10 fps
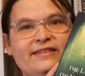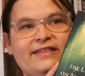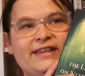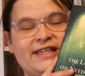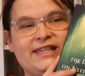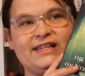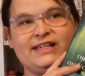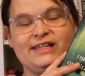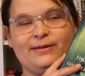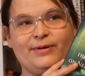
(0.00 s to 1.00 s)
This
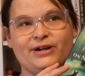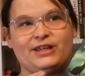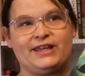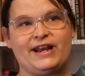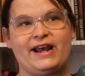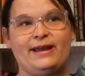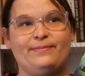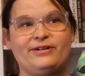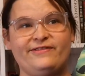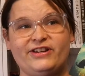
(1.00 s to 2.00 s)
is a book that I
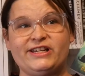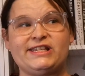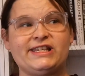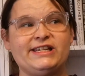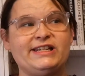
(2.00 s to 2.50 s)
previously